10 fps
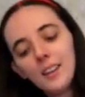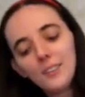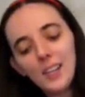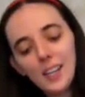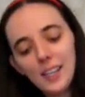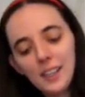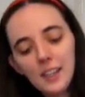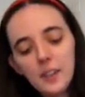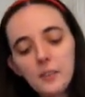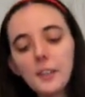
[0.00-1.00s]

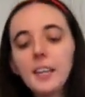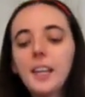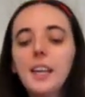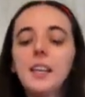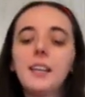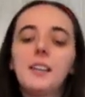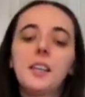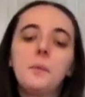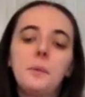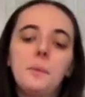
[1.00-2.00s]
but for a kid
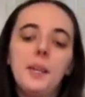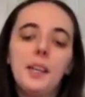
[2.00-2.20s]
it would